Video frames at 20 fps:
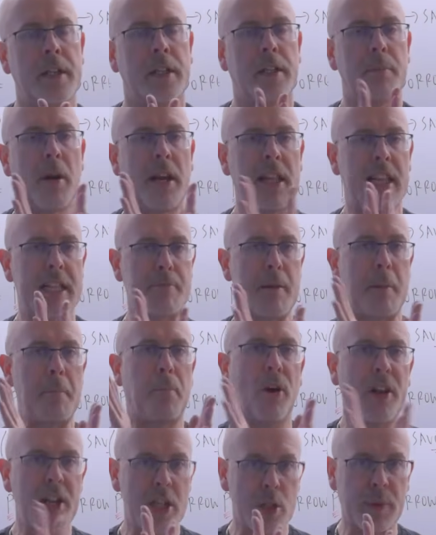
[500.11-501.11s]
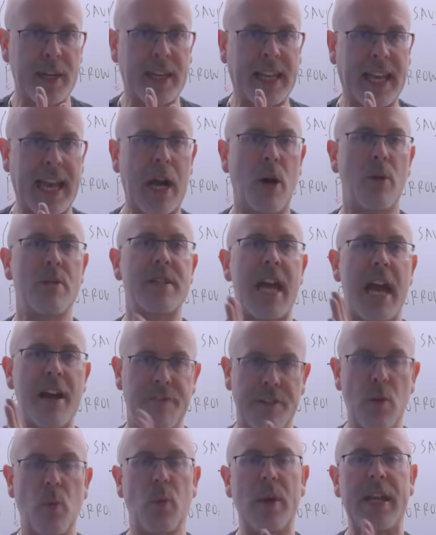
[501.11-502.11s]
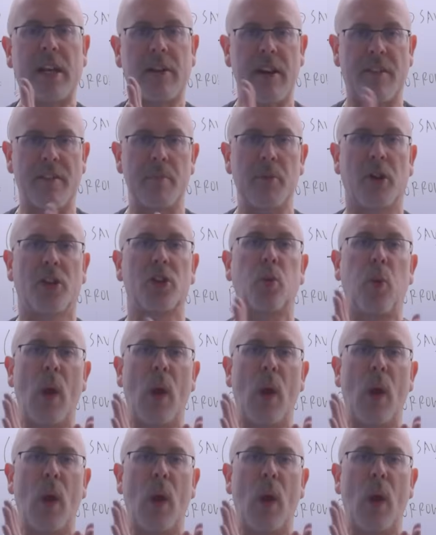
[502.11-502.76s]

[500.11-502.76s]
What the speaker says: The money that's being put into an account every week or every month,